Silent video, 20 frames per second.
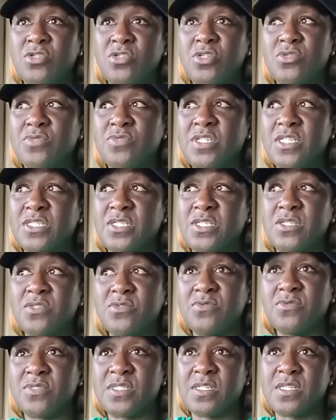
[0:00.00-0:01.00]
you just
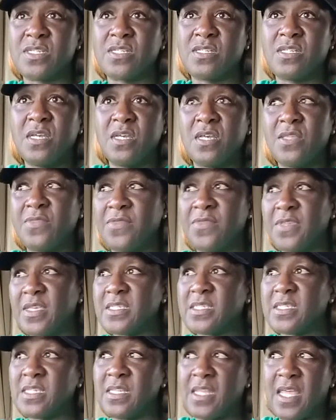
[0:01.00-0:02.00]
losing
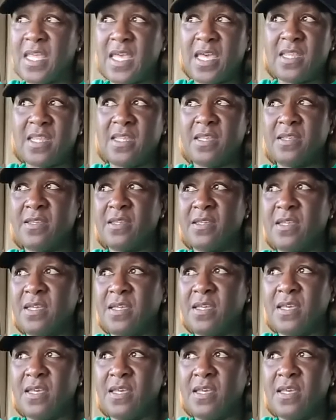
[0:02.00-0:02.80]
this and that